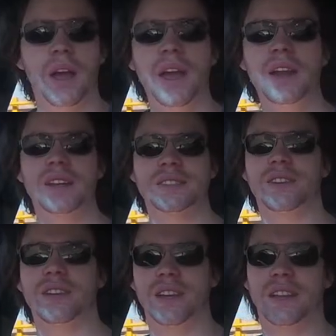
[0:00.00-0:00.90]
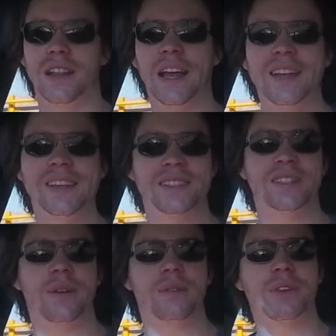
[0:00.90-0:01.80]
And how's it going there? Ladies and
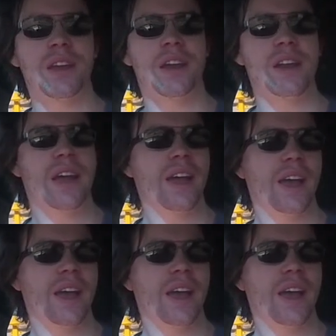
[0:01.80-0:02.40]
gentlemen, I'm Canon.